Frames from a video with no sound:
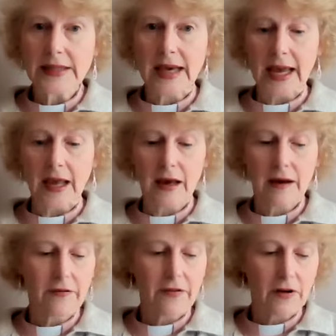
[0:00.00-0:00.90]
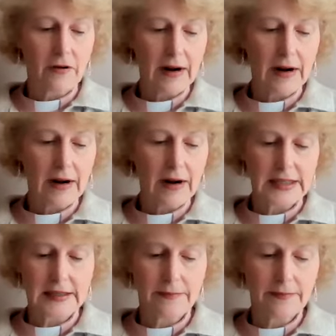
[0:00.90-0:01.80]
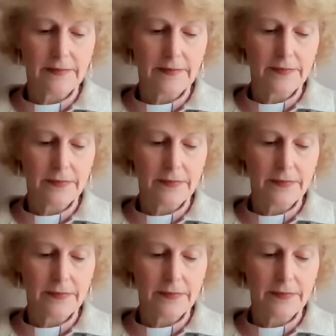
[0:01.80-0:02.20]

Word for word: that we take for granted.